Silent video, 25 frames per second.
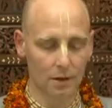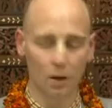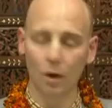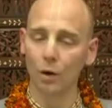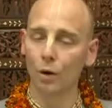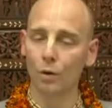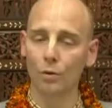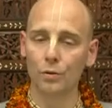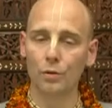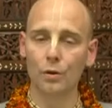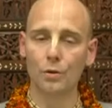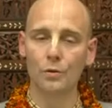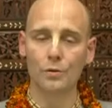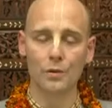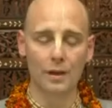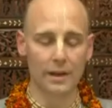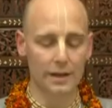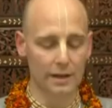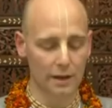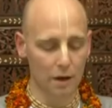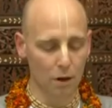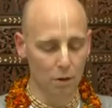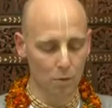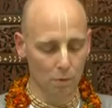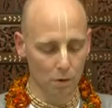Although they
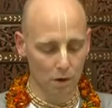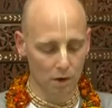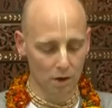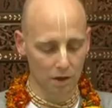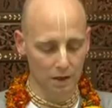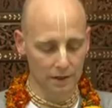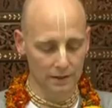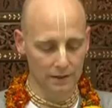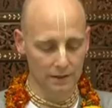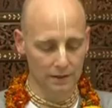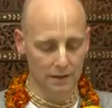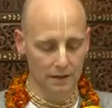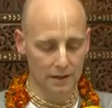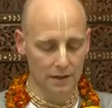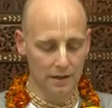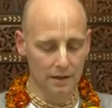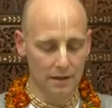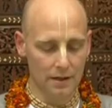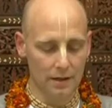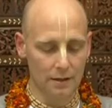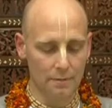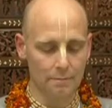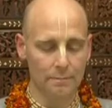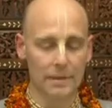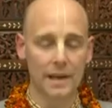go on
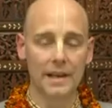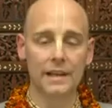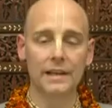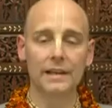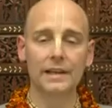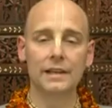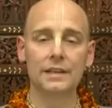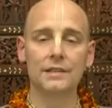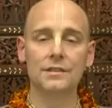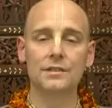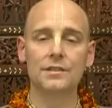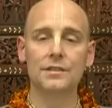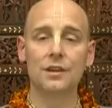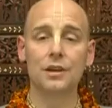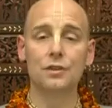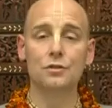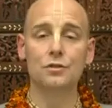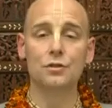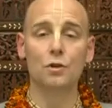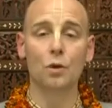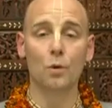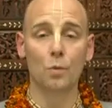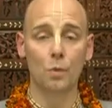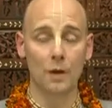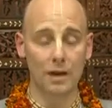making
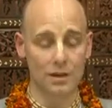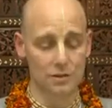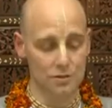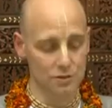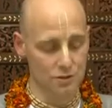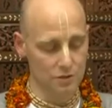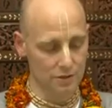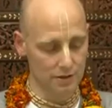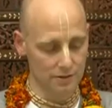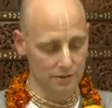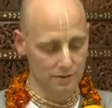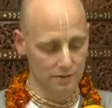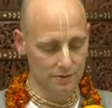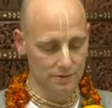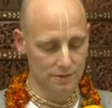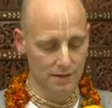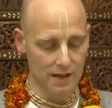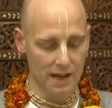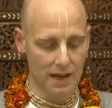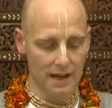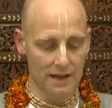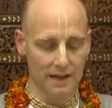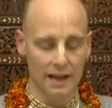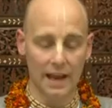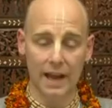such questions
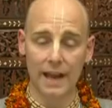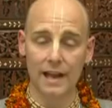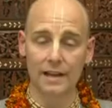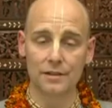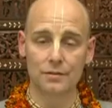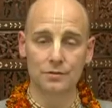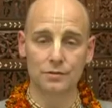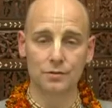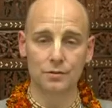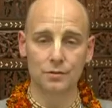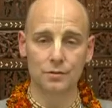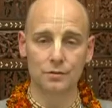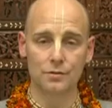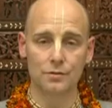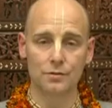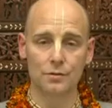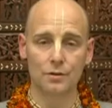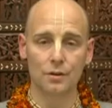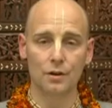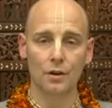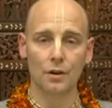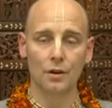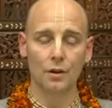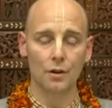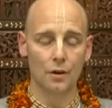and answers
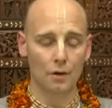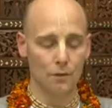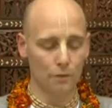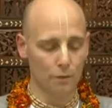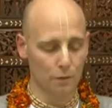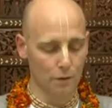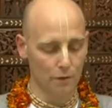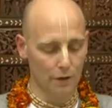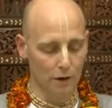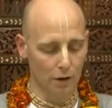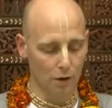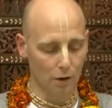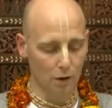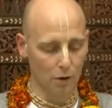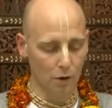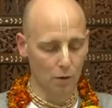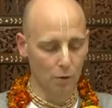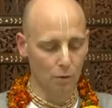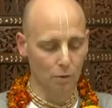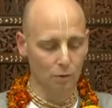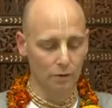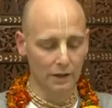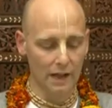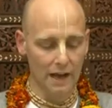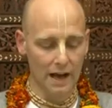for their
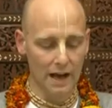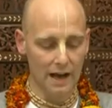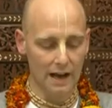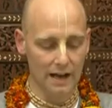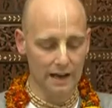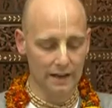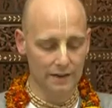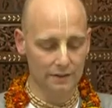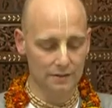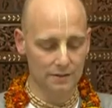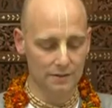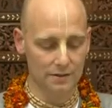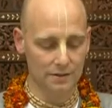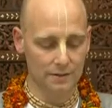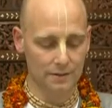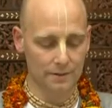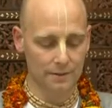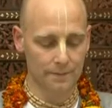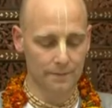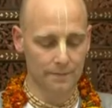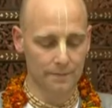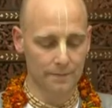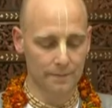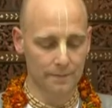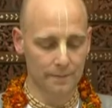whole lives,
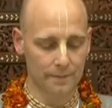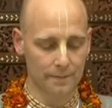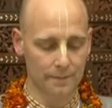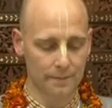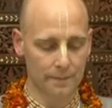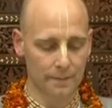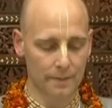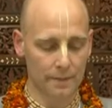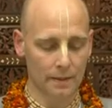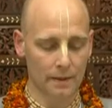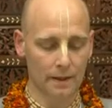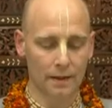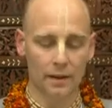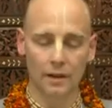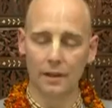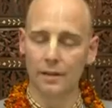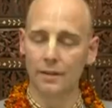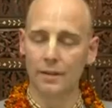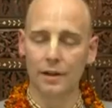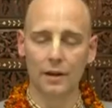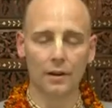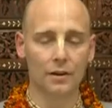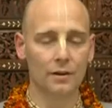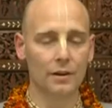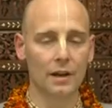
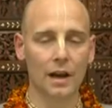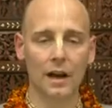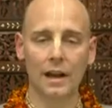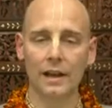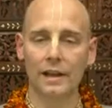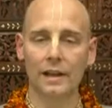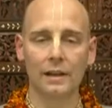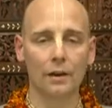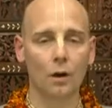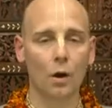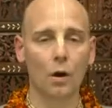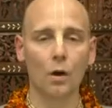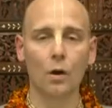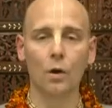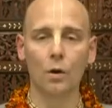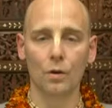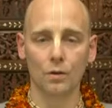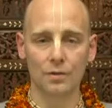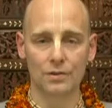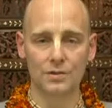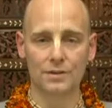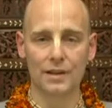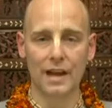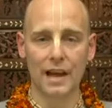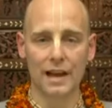they are not at all
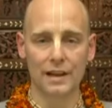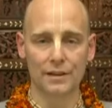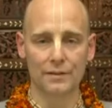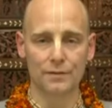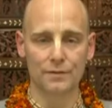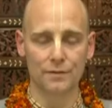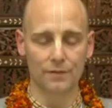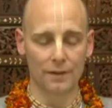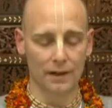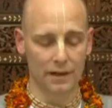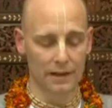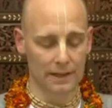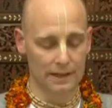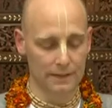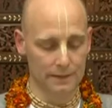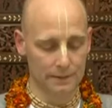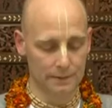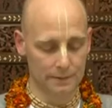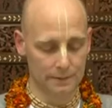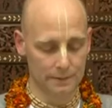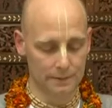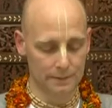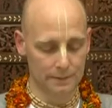satisfied.